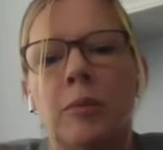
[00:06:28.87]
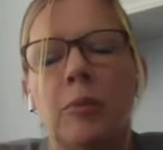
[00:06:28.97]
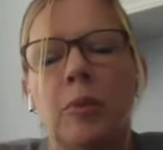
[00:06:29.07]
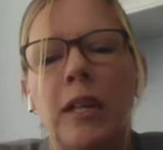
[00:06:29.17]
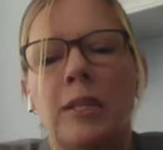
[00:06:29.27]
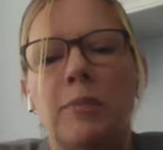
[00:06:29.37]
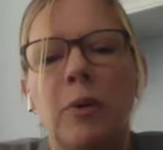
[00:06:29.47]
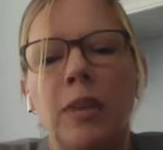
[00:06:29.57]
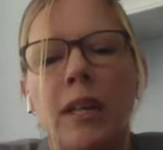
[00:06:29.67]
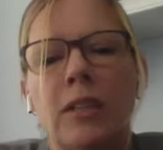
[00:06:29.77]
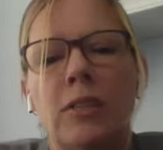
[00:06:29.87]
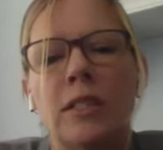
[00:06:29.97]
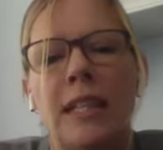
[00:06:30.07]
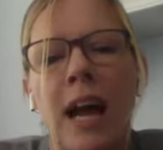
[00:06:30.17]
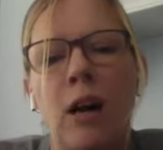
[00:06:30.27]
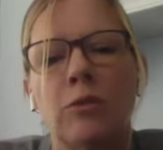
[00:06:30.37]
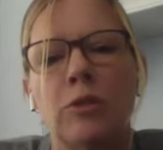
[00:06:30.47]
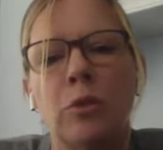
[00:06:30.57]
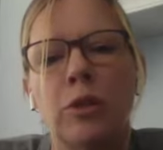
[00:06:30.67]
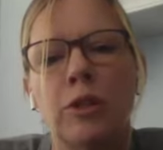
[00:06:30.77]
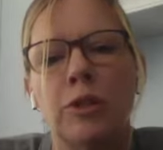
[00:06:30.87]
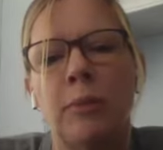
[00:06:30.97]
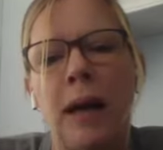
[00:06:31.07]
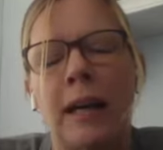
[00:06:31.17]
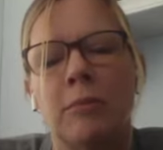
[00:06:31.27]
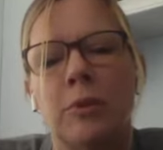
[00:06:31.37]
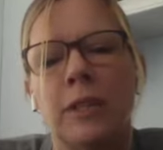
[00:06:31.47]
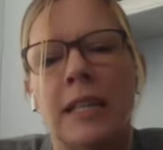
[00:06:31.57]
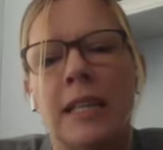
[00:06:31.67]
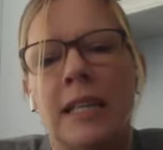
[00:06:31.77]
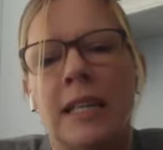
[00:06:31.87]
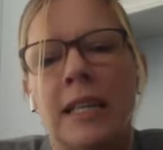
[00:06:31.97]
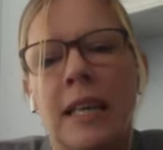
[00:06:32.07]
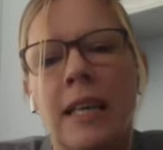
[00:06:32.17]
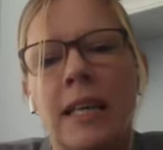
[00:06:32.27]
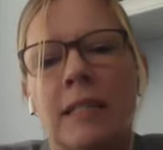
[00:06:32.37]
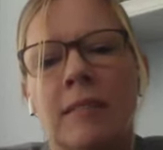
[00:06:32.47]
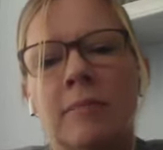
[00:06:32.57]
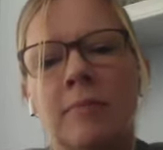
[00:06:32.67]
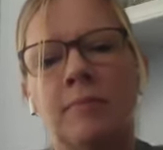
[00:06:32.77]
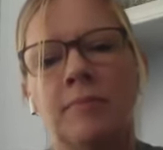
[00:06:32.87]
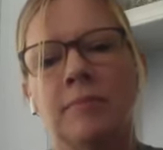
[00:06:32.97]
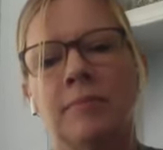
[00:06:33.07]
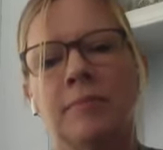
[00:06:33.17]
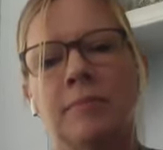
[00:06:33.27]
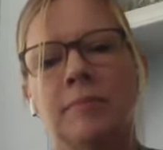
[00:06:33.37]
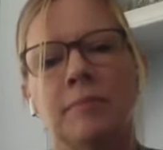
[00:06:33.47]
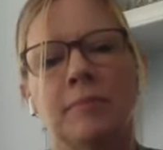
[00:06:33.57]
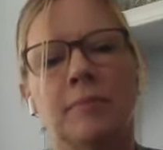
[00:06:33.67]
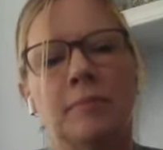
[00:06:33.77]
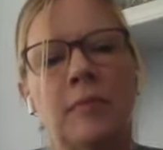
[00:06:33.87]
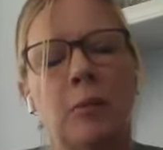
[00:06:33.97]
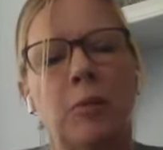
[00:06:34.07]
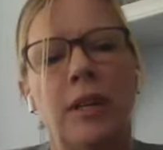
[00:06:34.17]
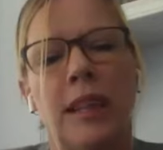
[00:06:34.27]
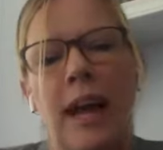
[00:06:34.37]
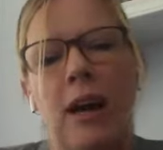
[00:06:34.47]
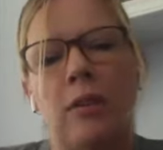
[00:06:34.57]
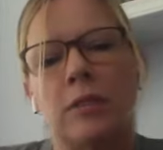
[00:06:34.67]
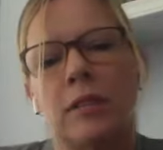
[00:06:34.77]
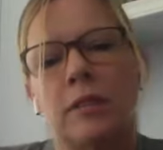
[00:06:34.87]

Press both heels down towards your mat. Breathe in, breathe out.